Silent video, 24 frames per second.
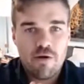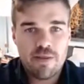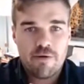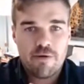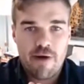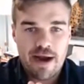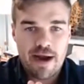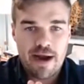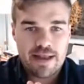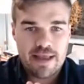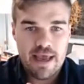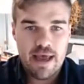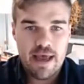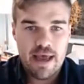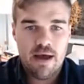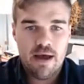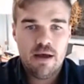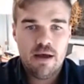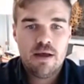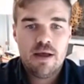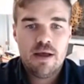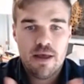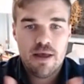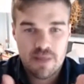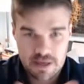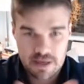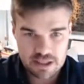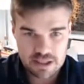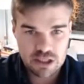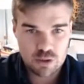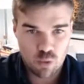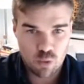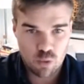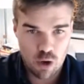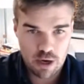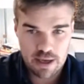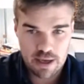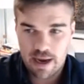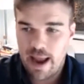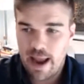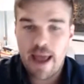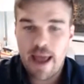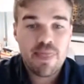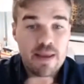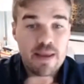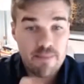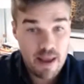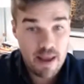in the right gear. This is working.
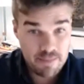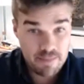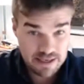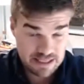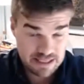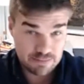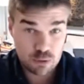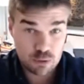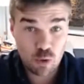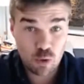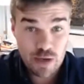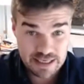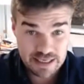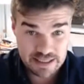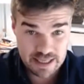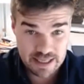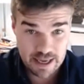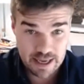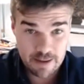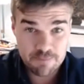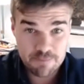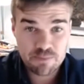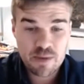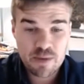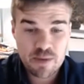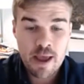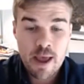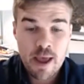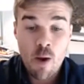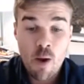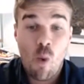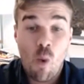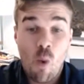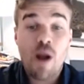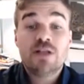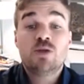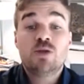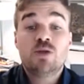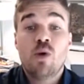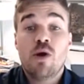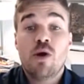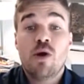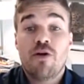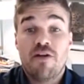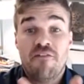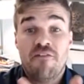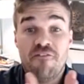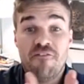And there may be some tweaks there. Once
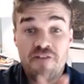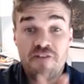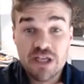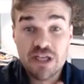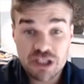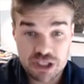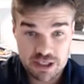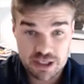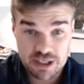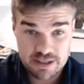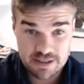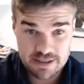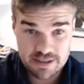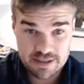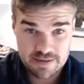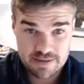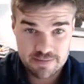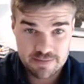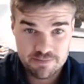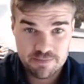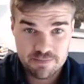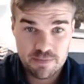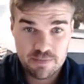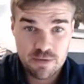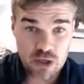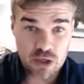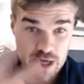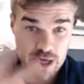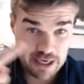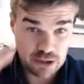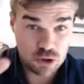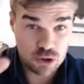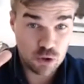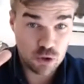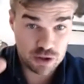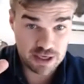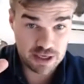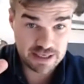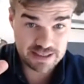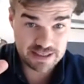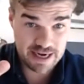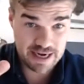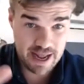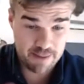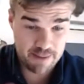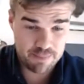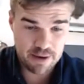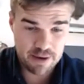we're efficient, you get two things that
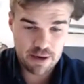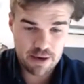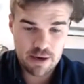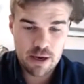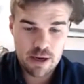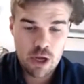happen.